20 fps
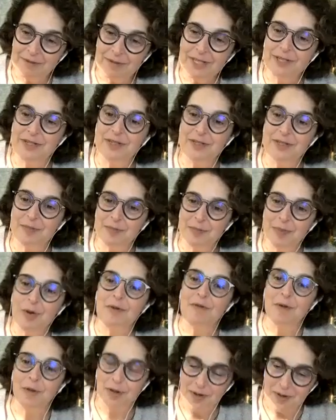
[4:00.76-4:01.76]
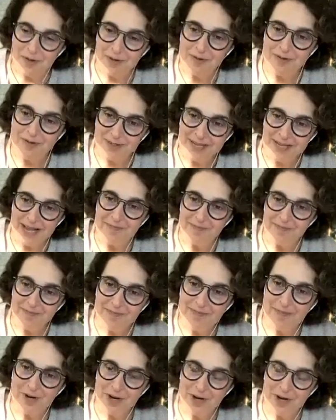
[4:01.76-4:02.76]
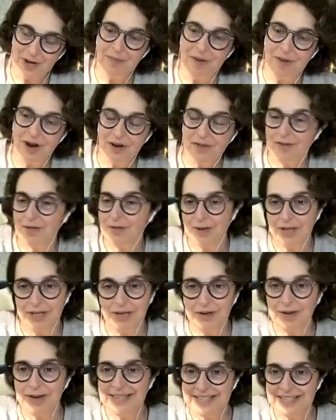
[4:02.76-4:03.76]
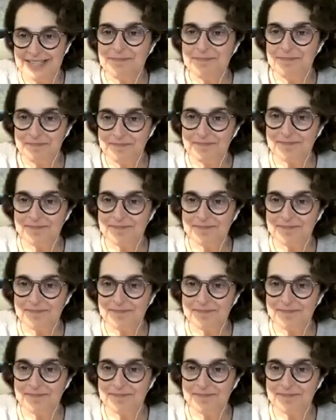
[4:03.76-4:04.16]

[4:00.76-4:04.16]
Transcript: research portfolio over time, working part of a really great team.